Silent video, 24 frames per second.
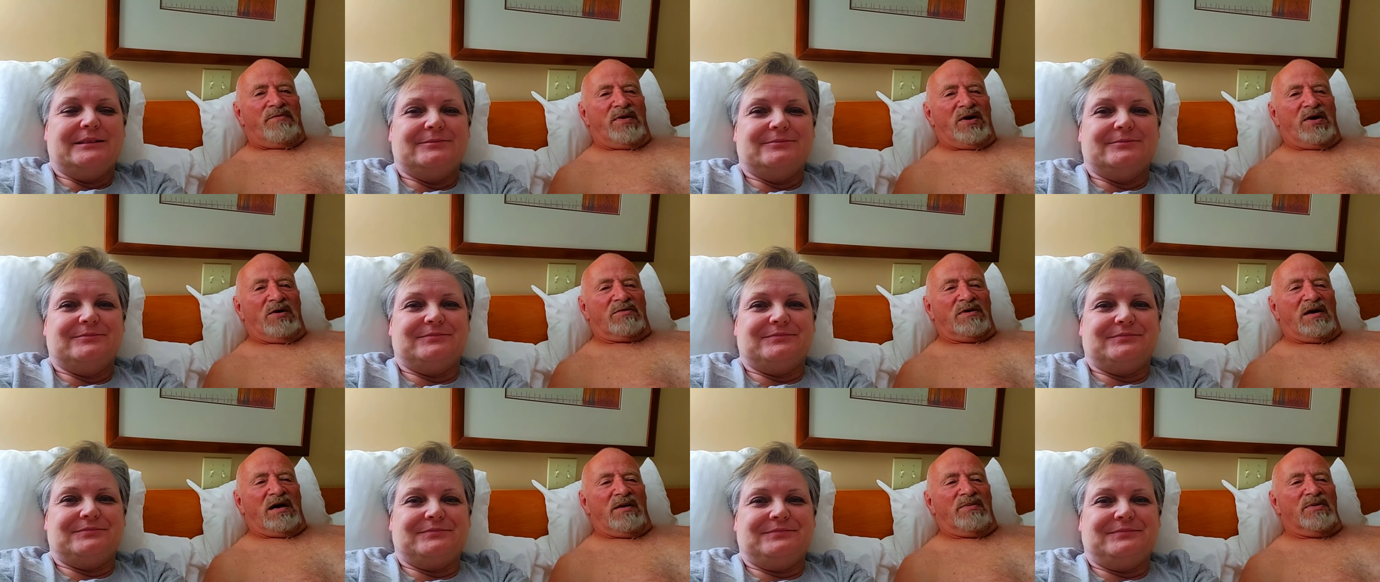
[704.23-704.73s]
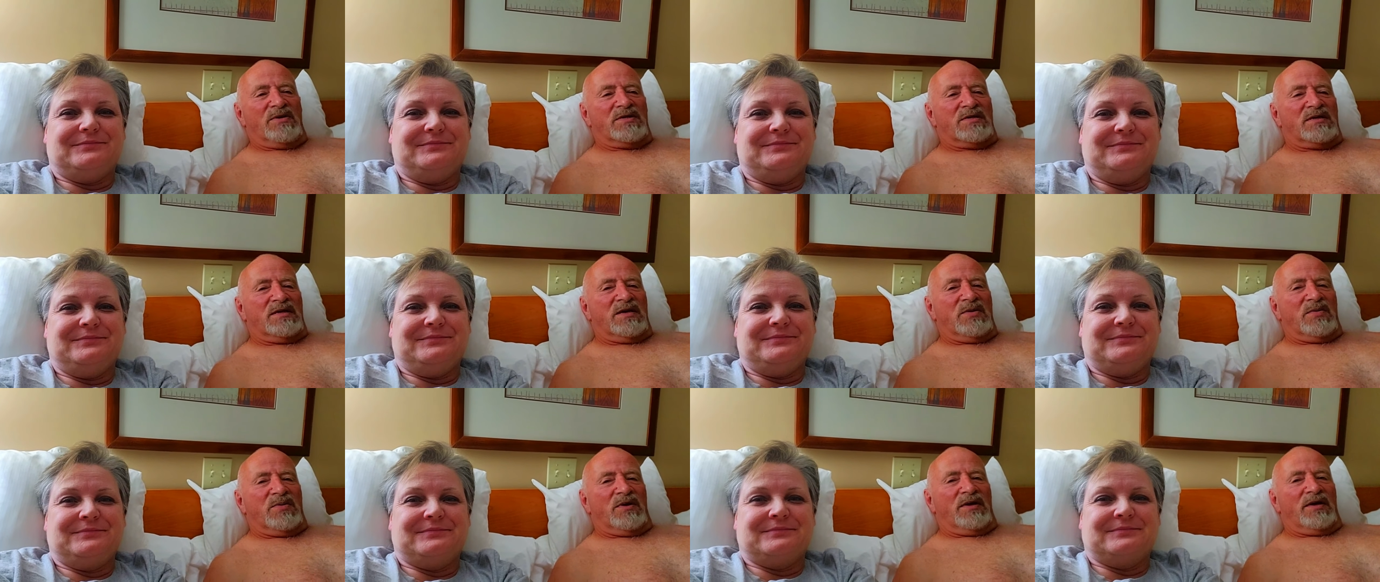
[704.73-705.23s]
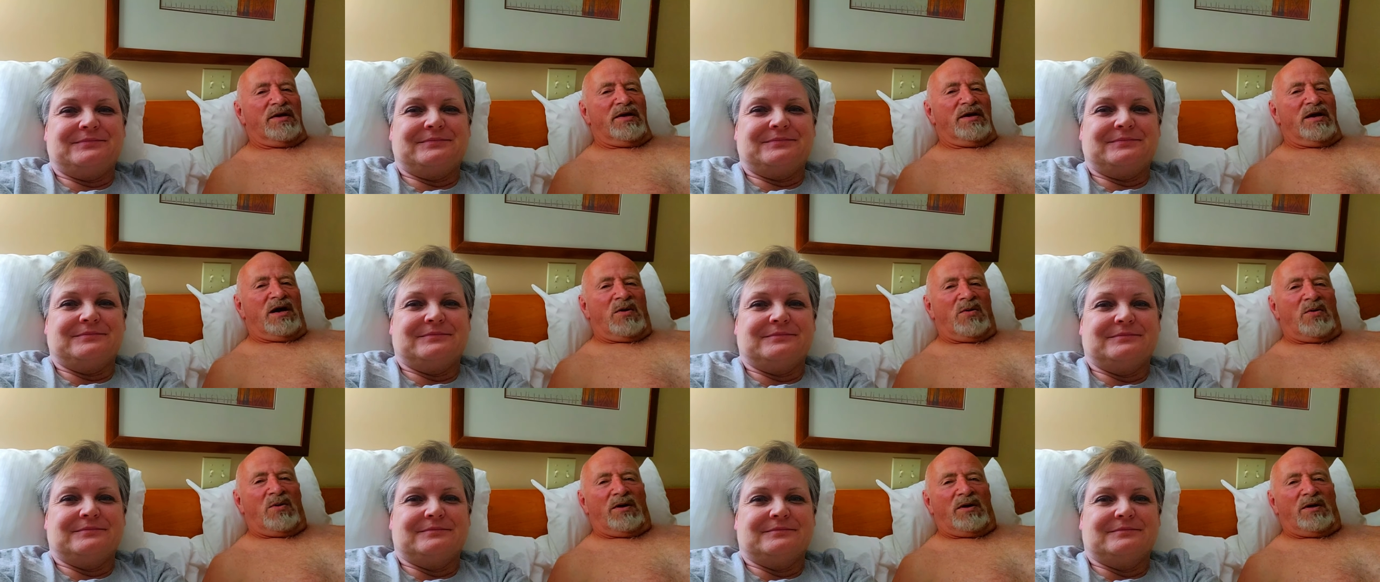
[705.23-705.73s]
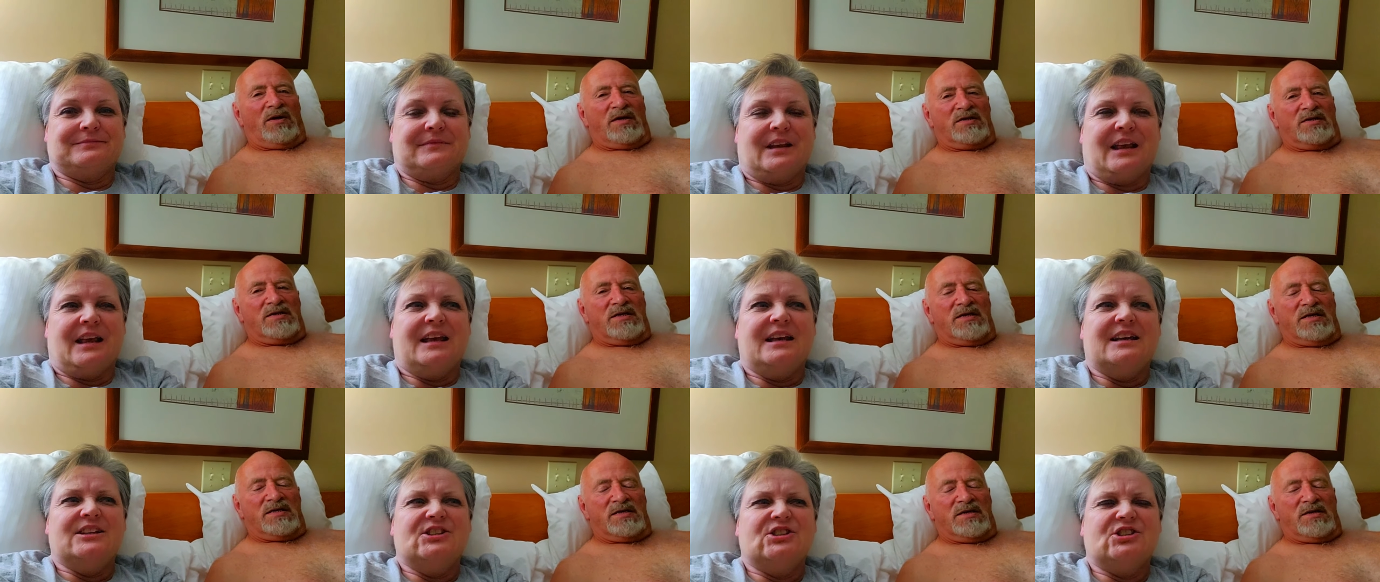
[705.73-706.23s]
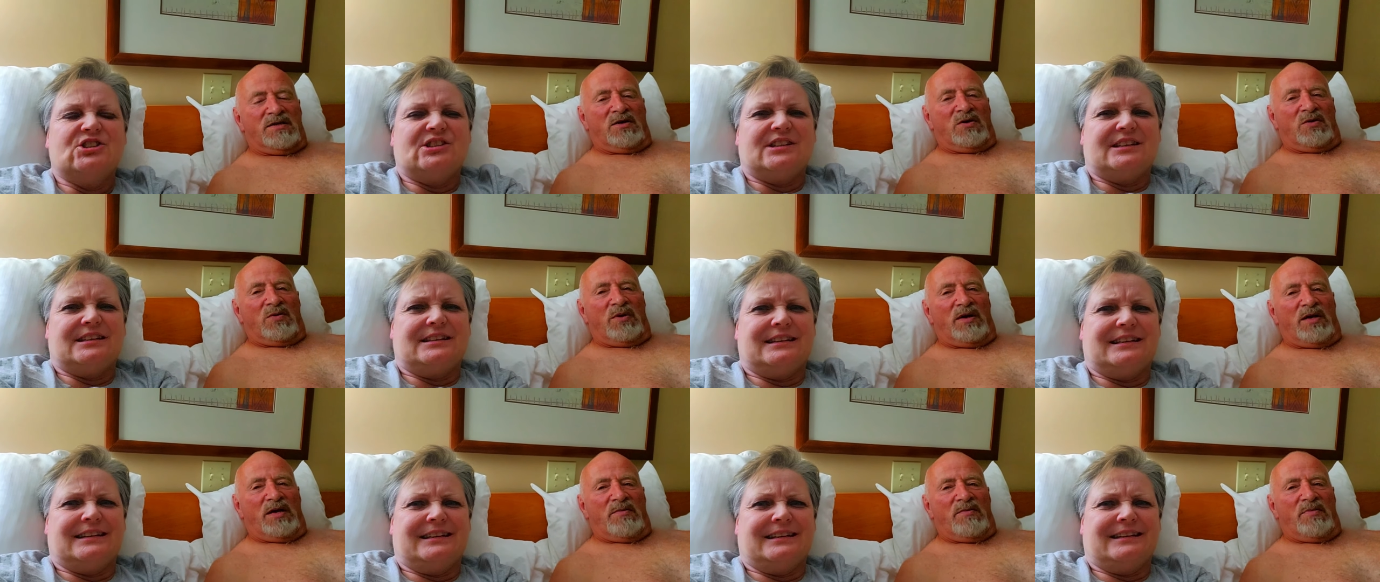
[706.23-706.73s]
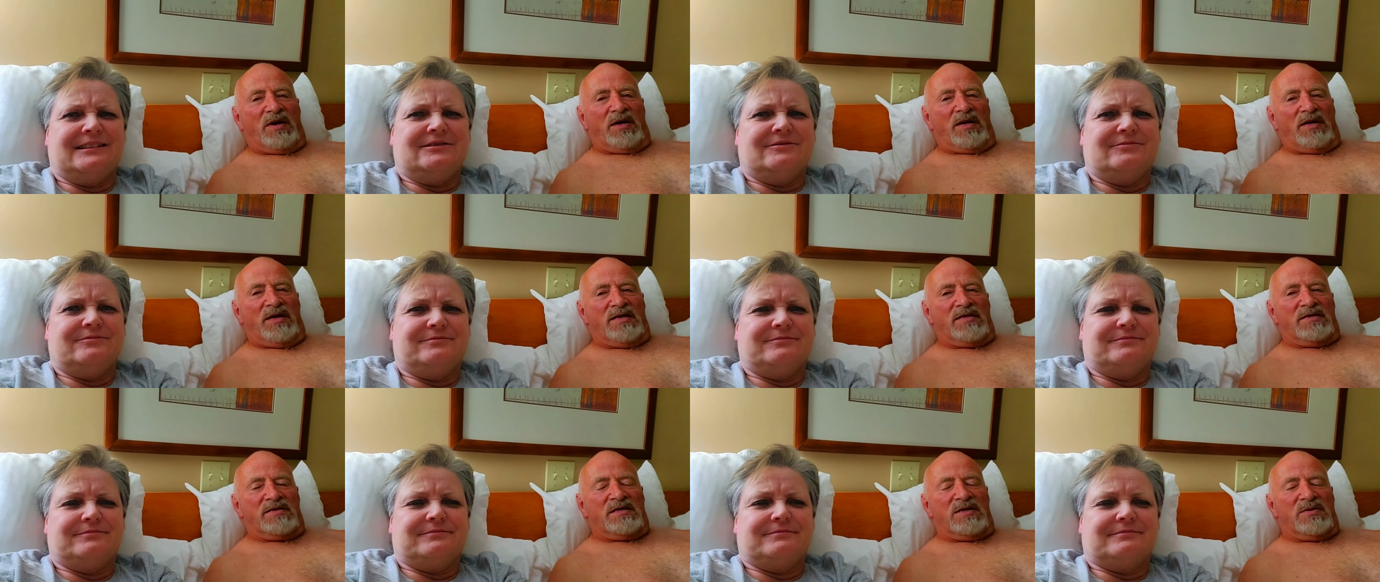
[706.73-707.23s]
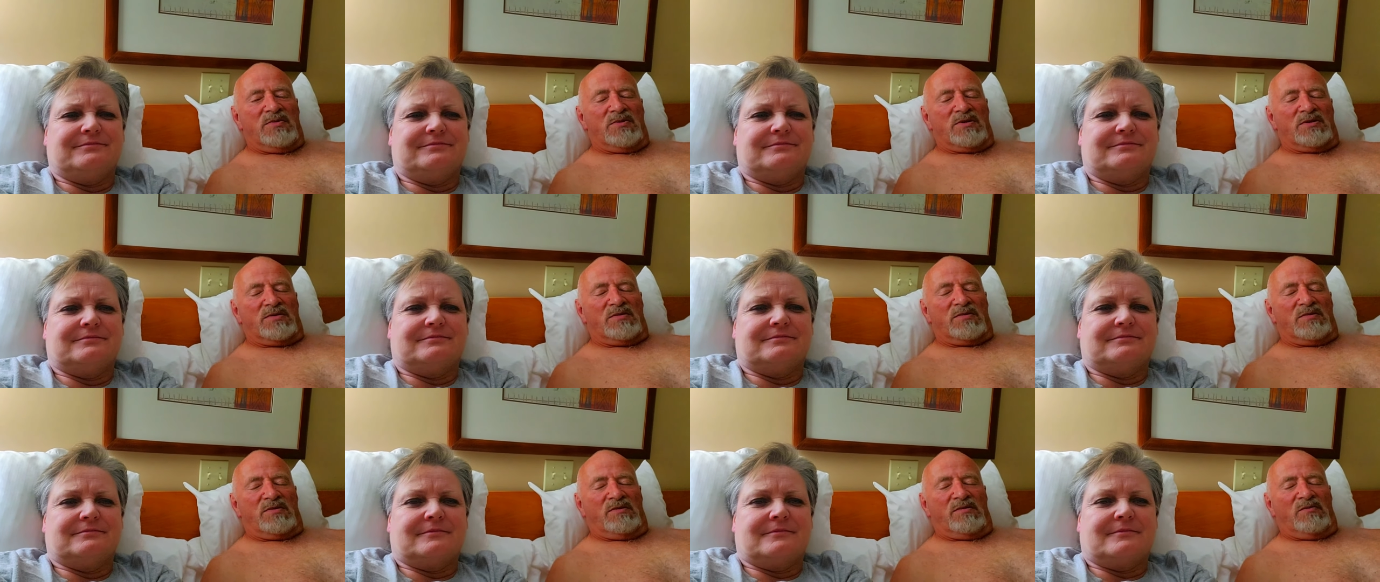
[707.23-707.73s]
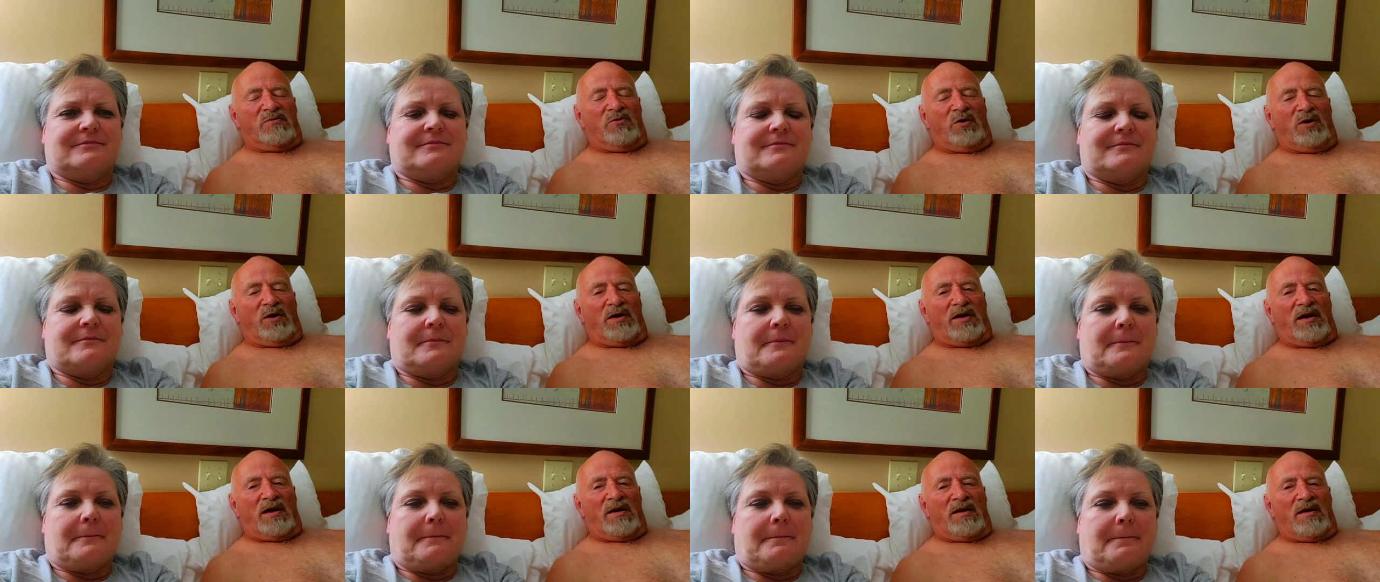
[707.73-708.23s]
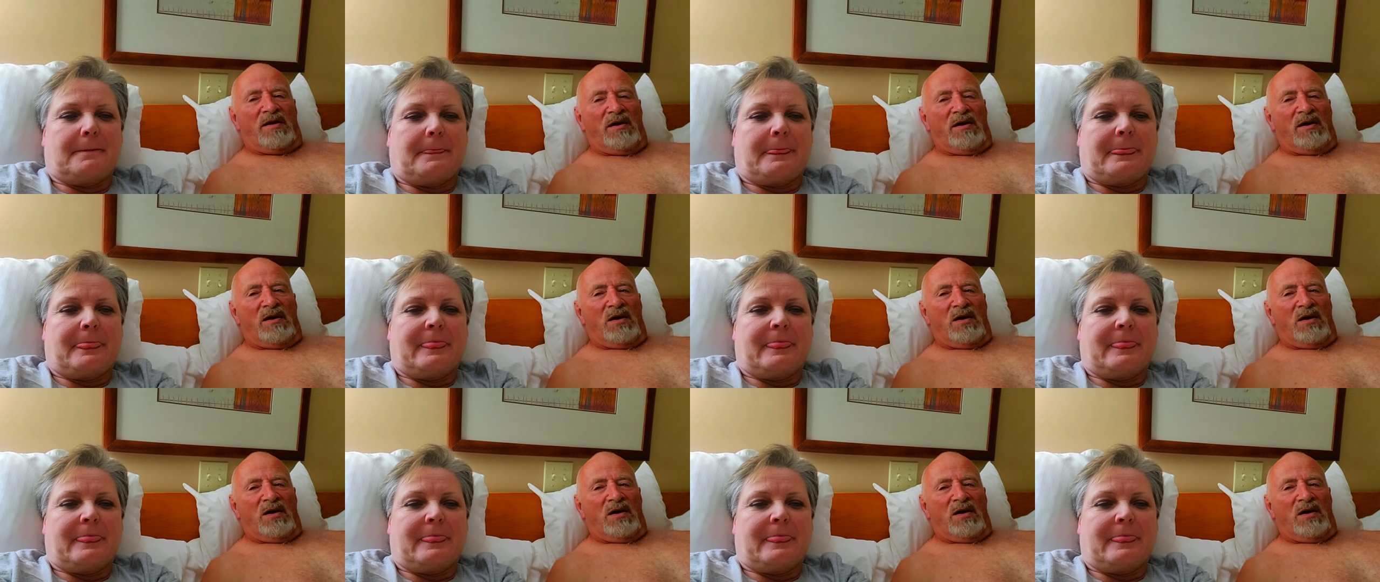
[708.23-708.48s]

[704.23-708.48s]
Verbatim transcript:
Speaker 1: felt obviously really awkward because she doesn't know she anybody and she was working.